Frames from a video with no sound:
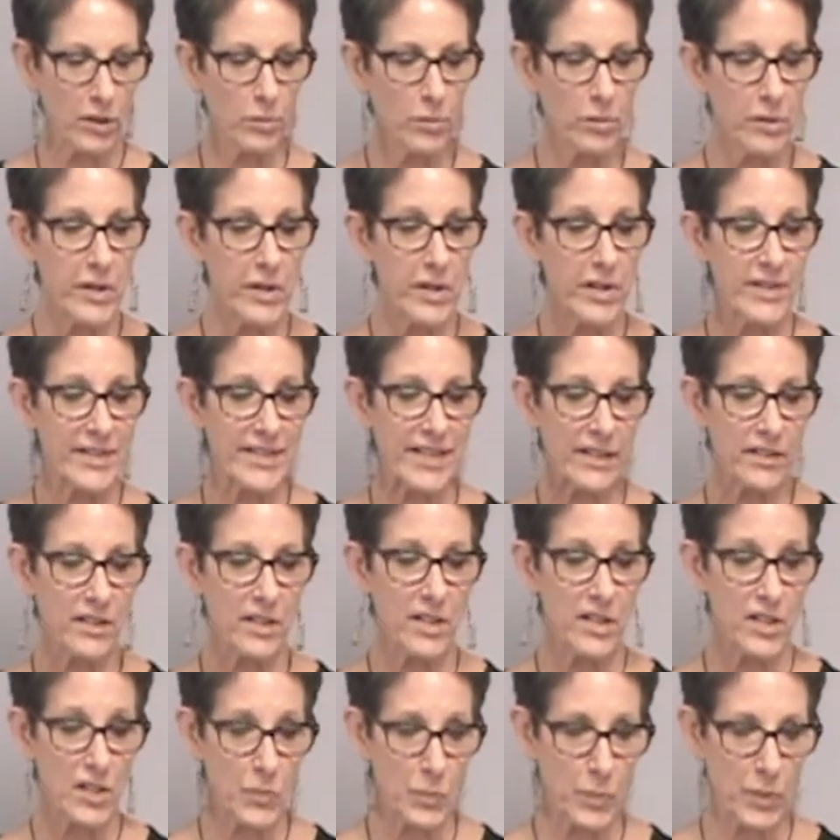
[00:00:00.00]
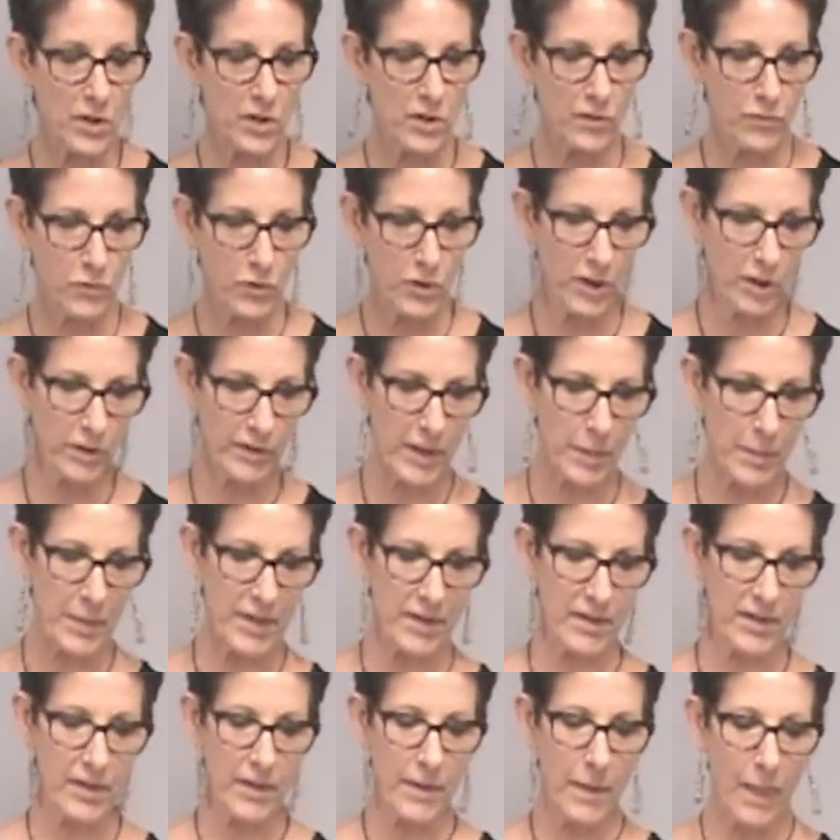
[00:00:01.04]
Michael Ruiz said in his book, The Four
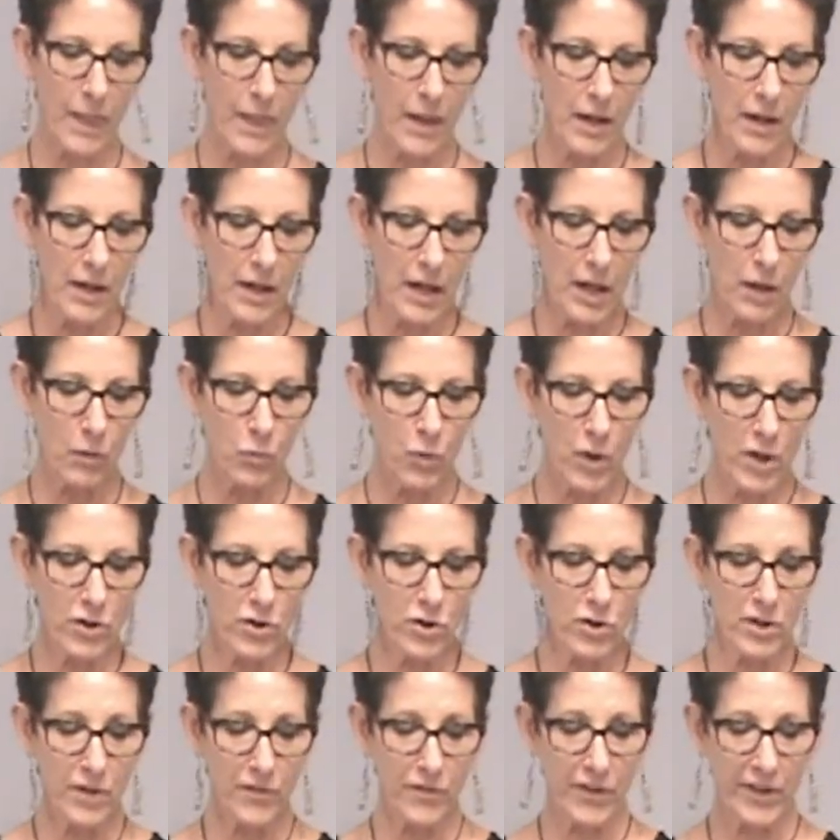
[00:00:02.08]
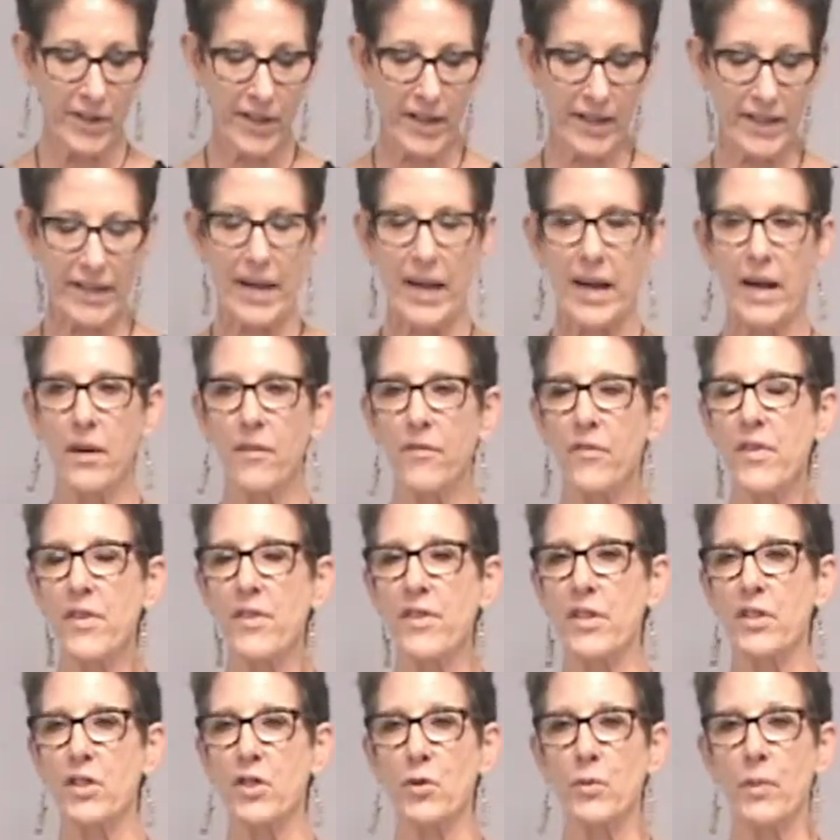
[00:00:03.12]
Agreements, "I want you to forget
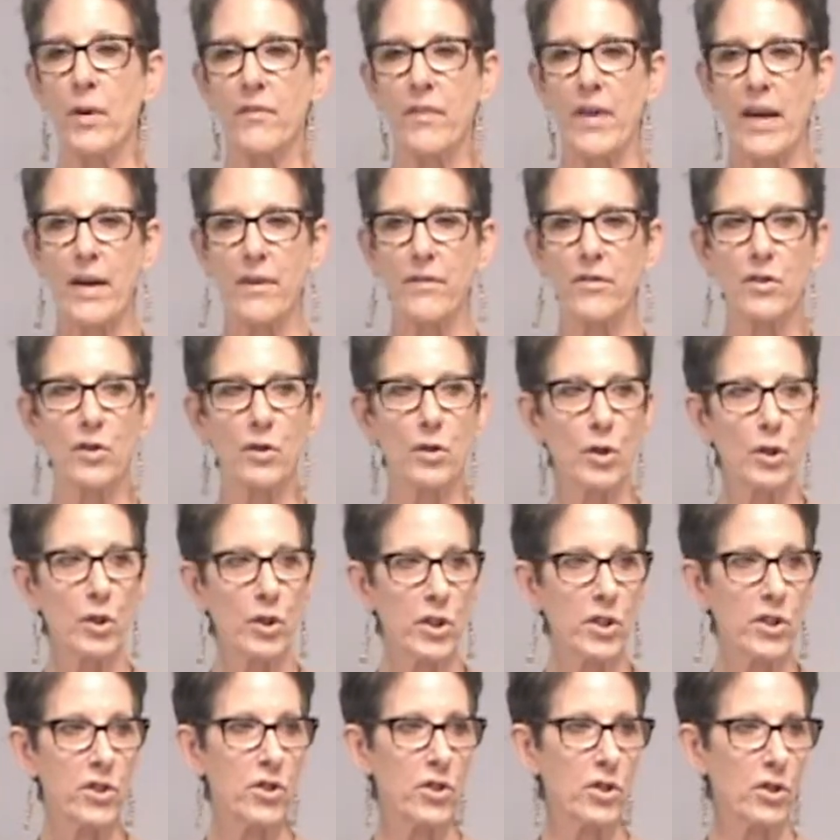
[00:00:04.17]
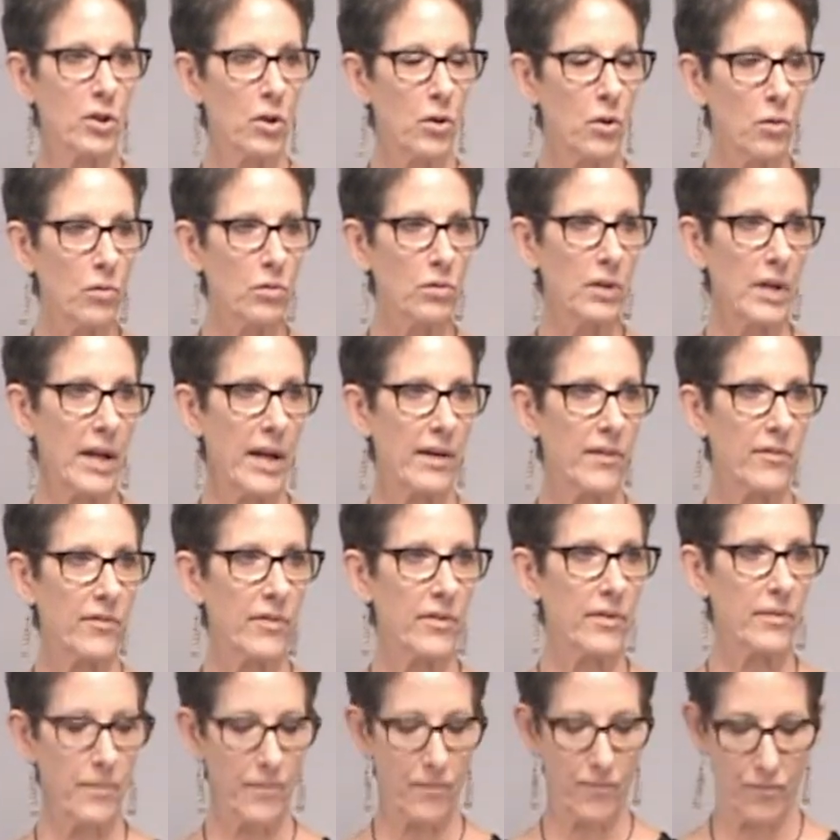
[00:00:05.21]
everything you have ever learned your whole
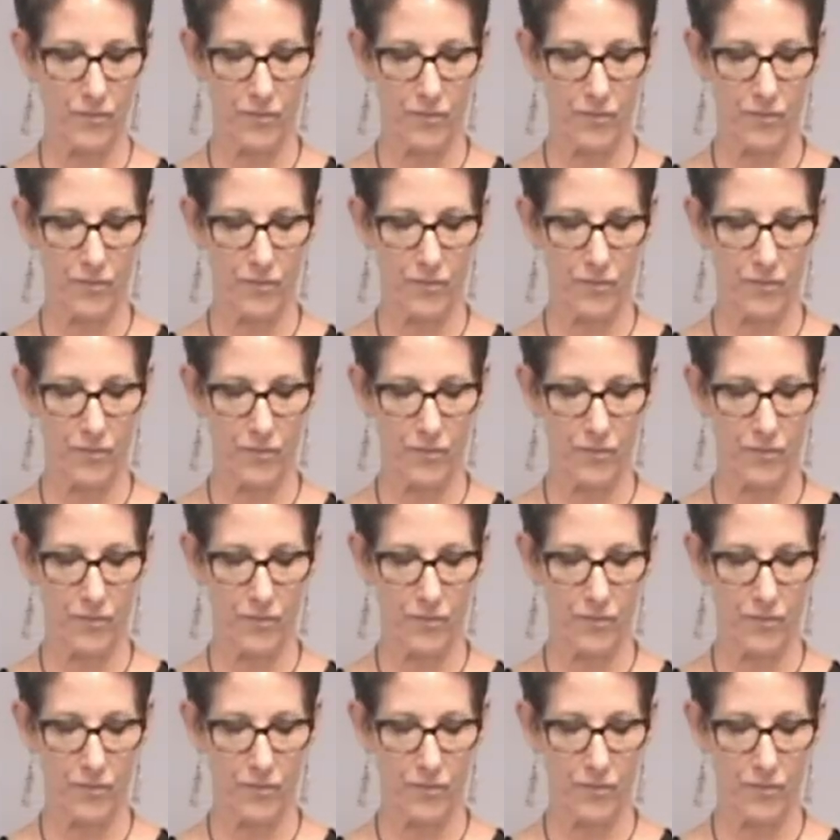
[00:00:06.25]
life.